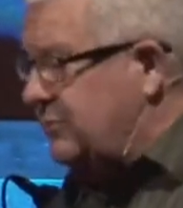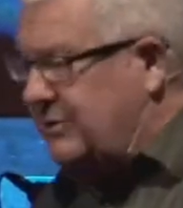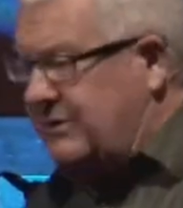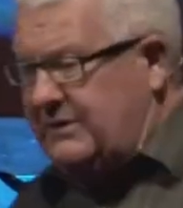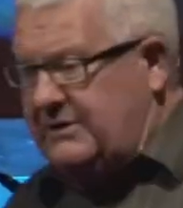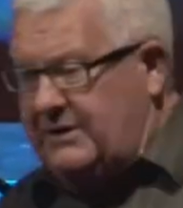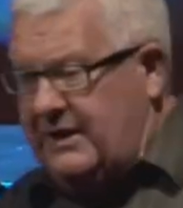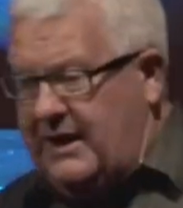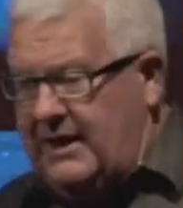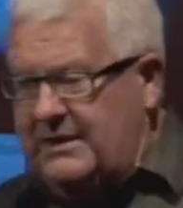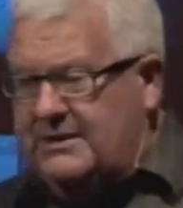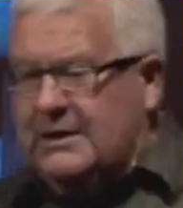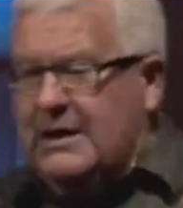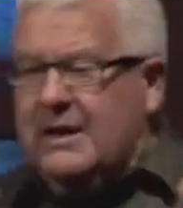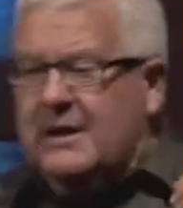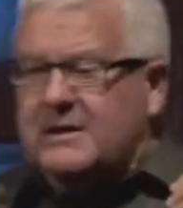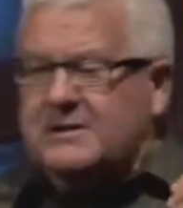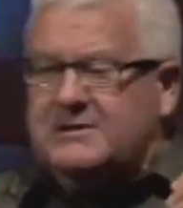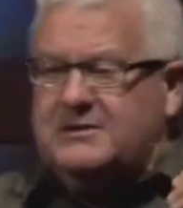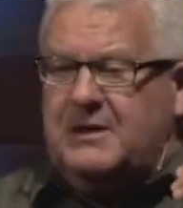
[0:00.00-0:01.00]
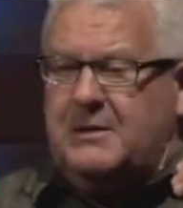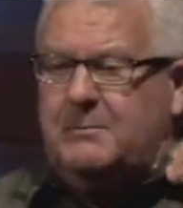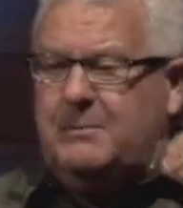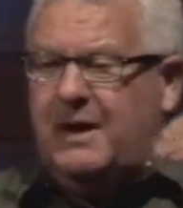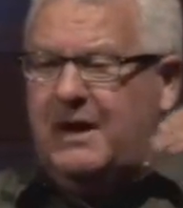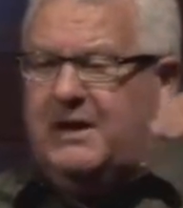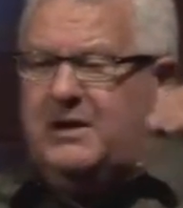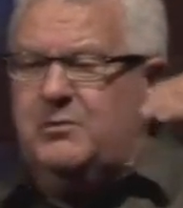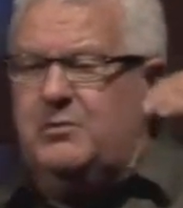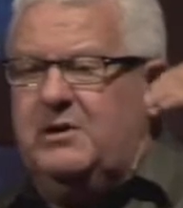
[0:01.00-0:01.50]
3 days,
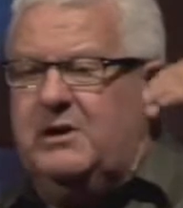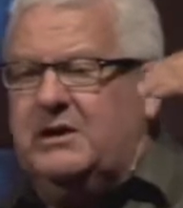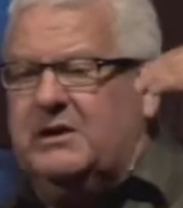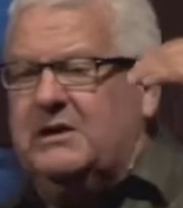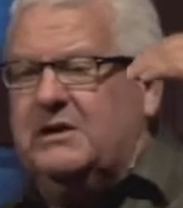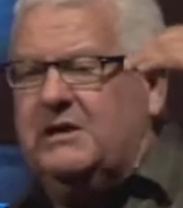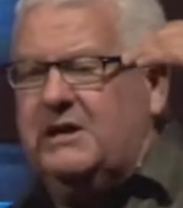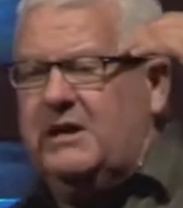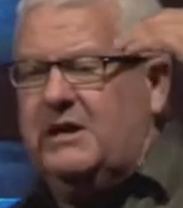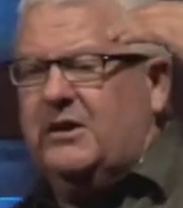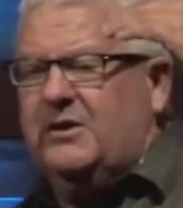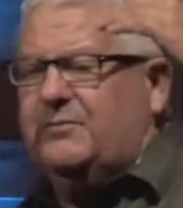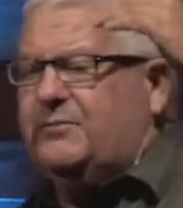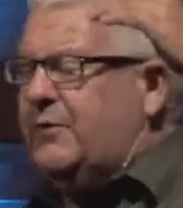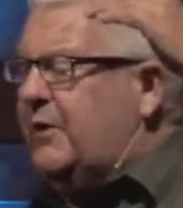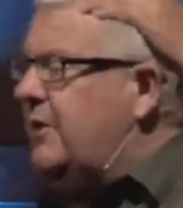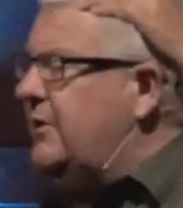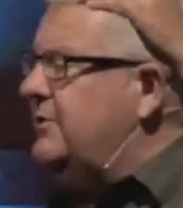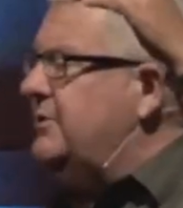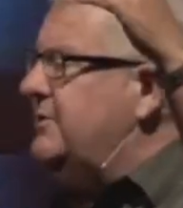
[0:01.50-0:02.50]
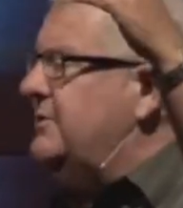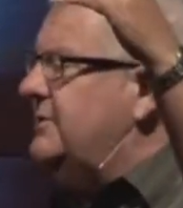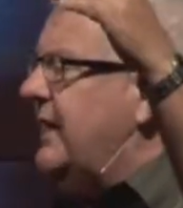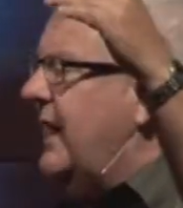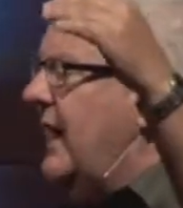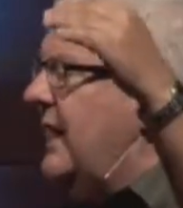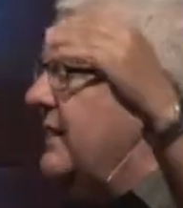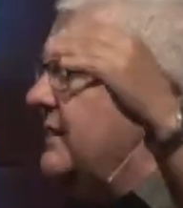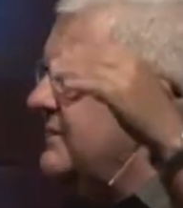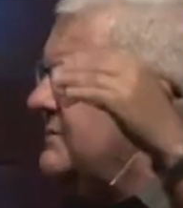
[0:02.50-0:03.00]
somebody went a little further
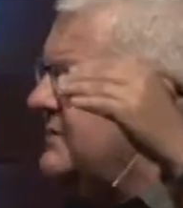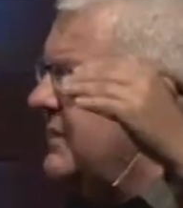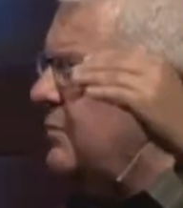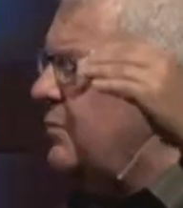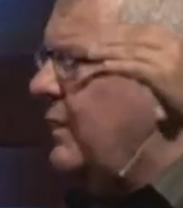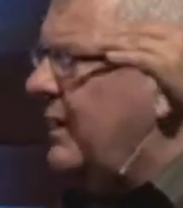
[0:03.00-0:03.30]
down and said,